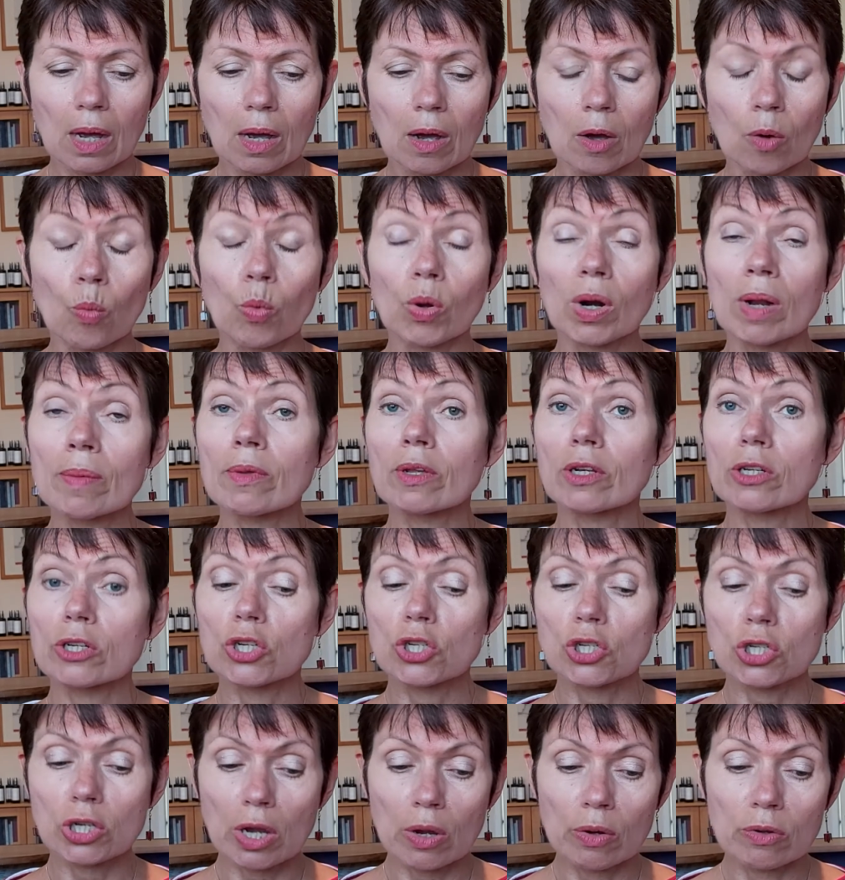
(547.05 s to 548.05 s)
What I'm going to
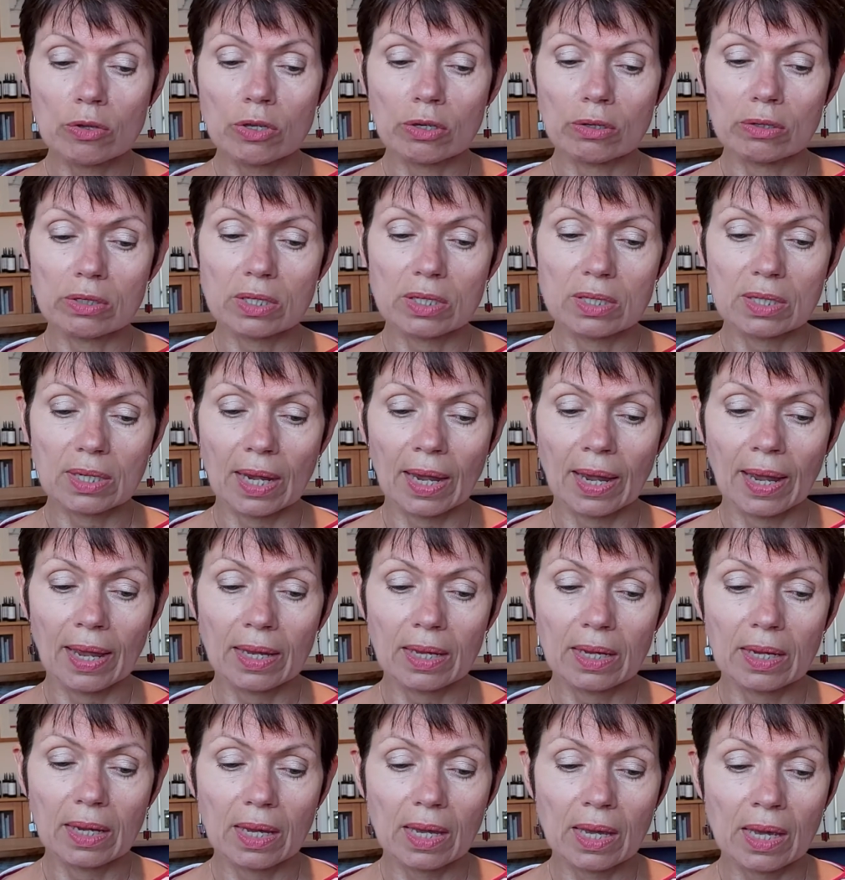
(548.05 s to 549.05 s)
show you
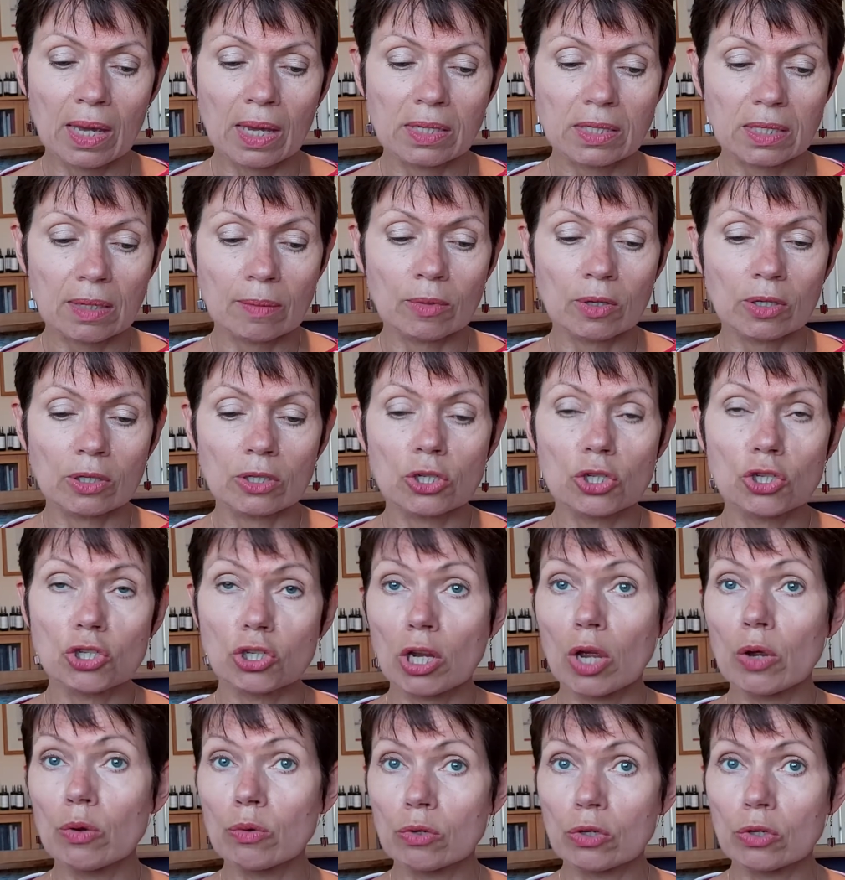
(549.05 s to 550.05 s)
today is I'm going to
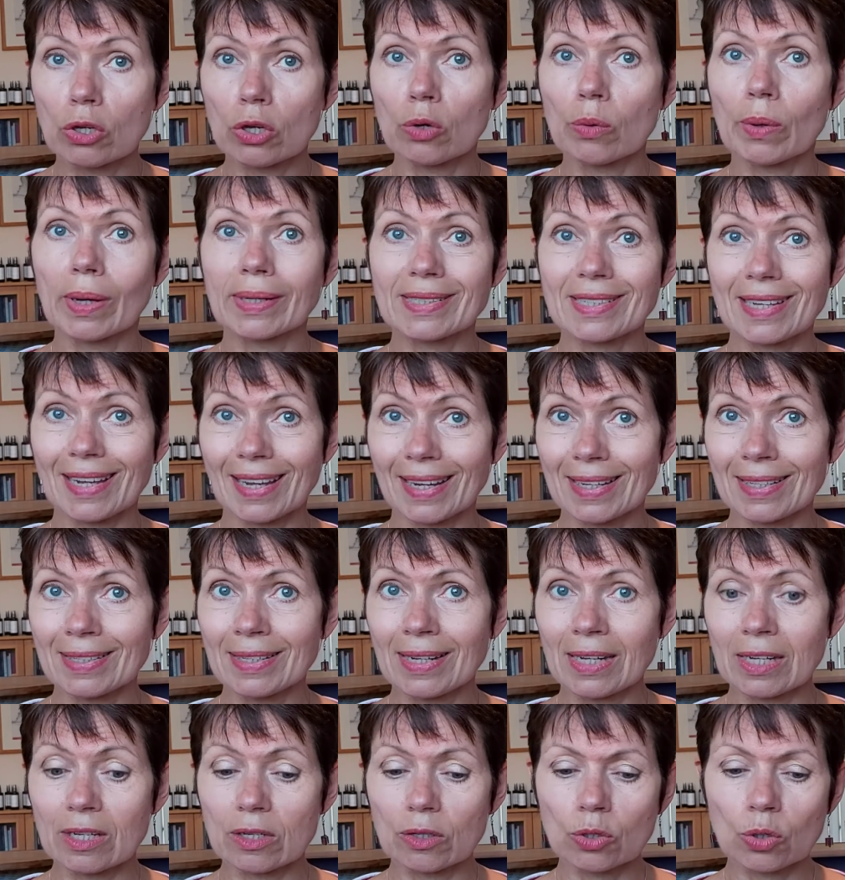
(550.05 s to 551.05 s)
show you a
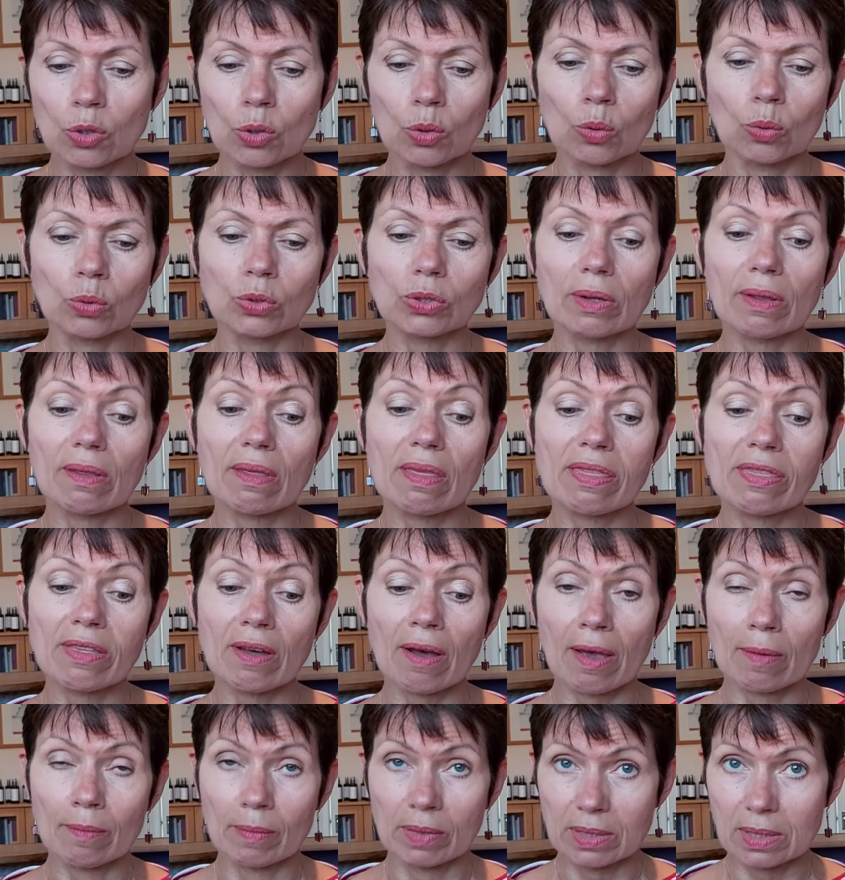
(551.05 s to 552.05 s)
technique called
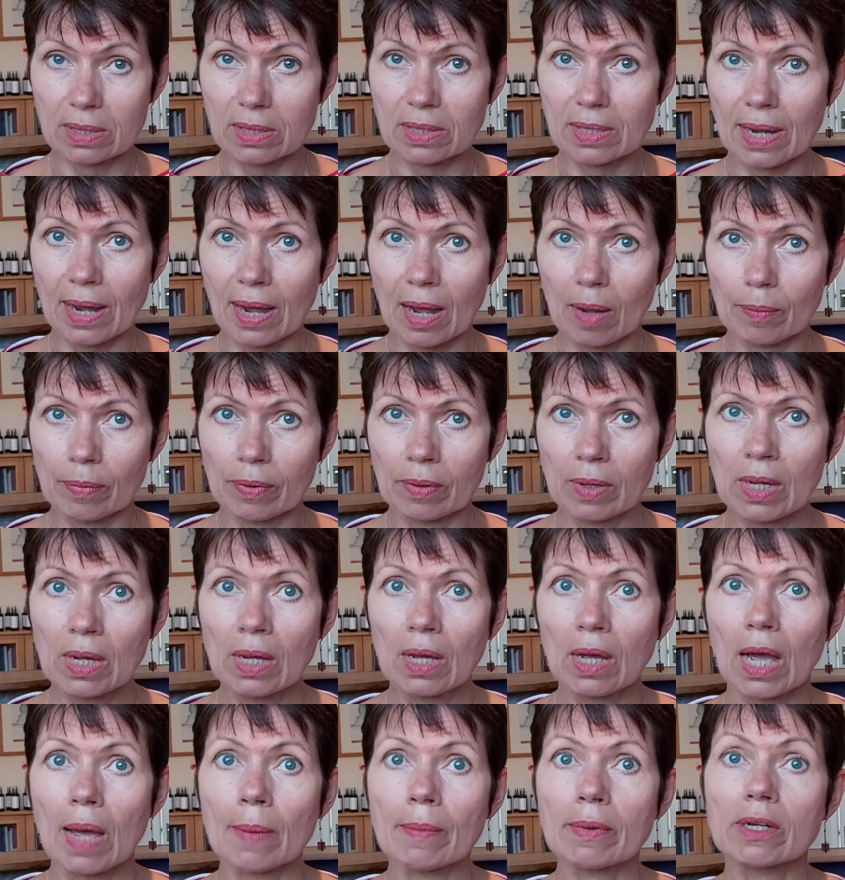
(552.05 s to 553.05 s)
Thymus tap.
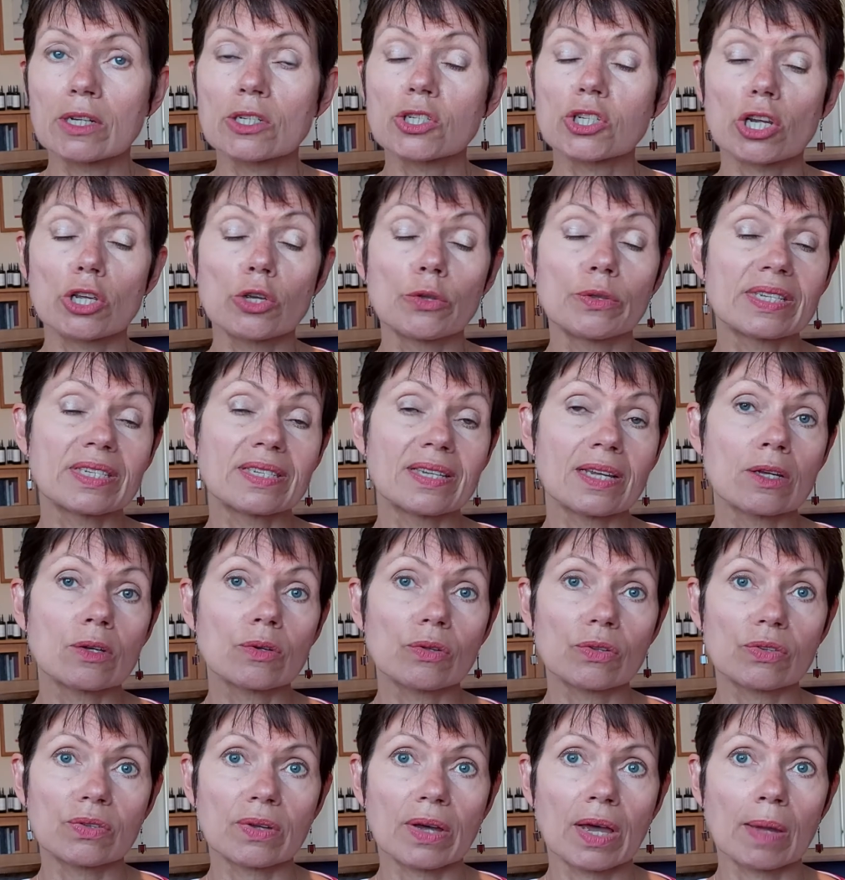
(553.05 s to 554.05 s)
I'm going to show you the
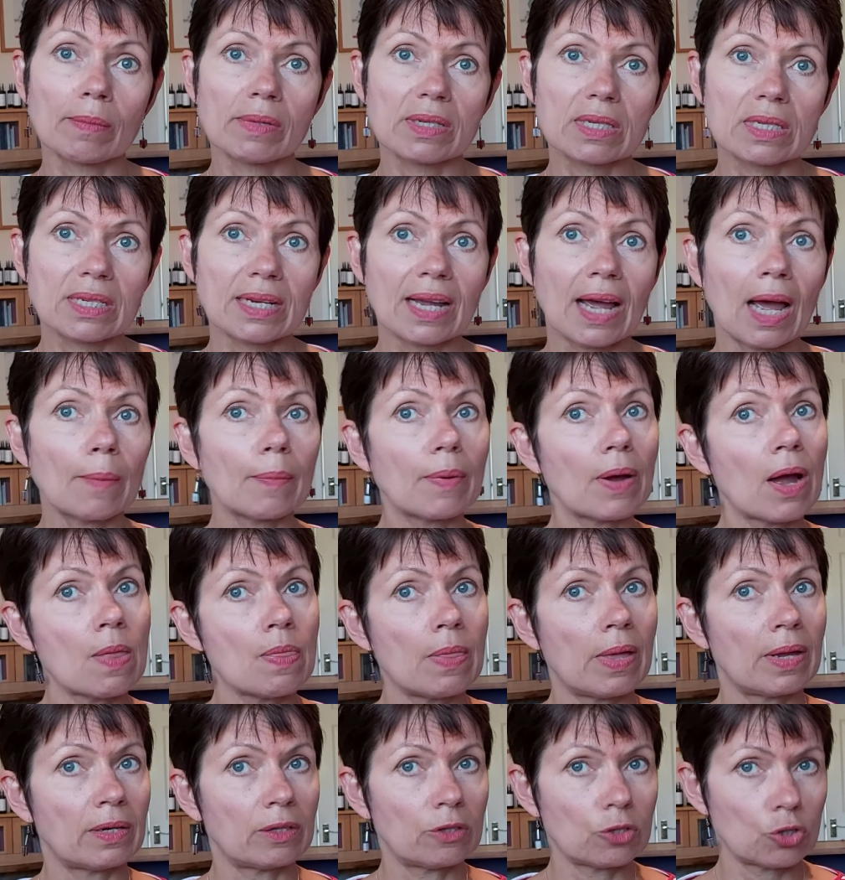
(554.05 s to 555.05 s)
single Thymus tap and
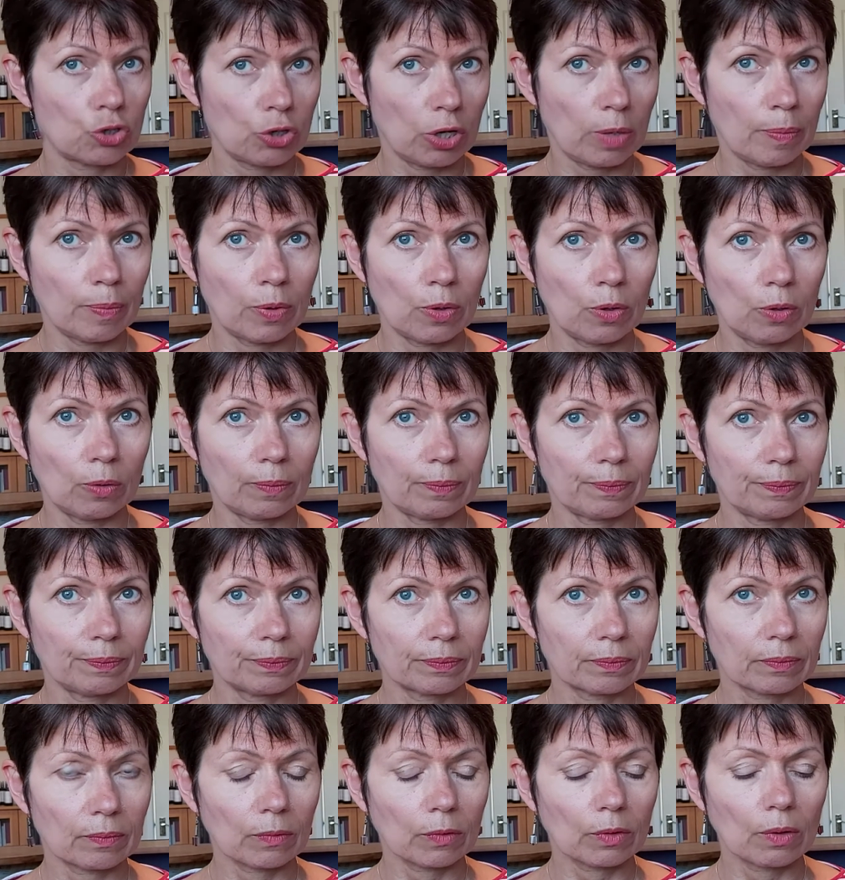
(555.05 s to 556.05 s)
then the triple.
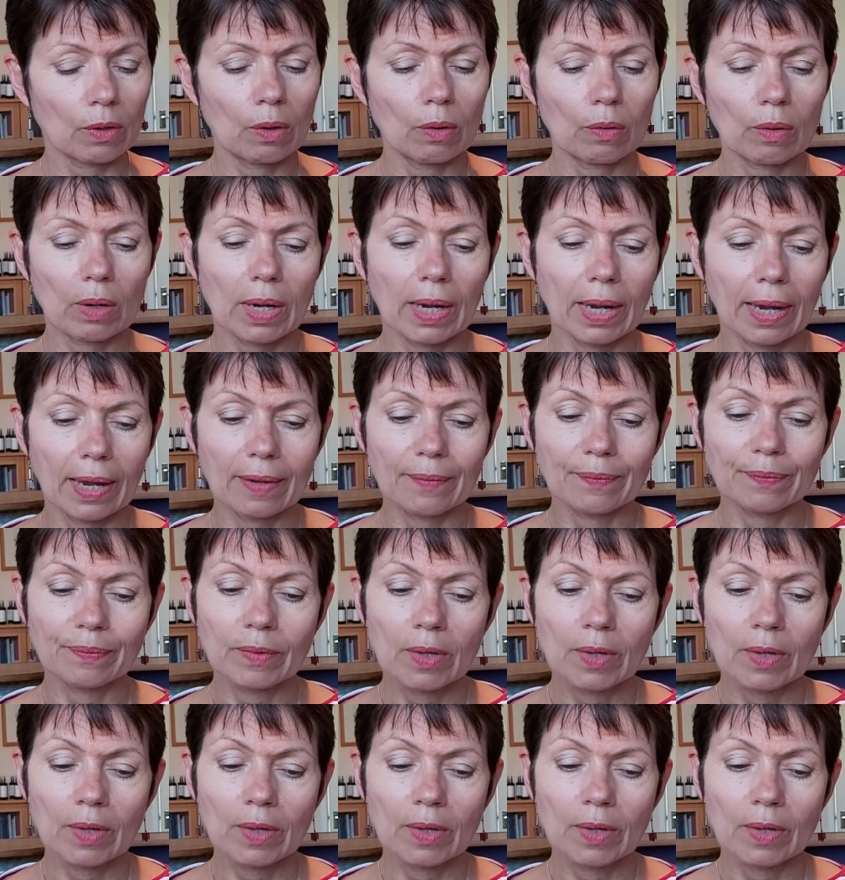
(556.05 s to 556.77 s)
Okay.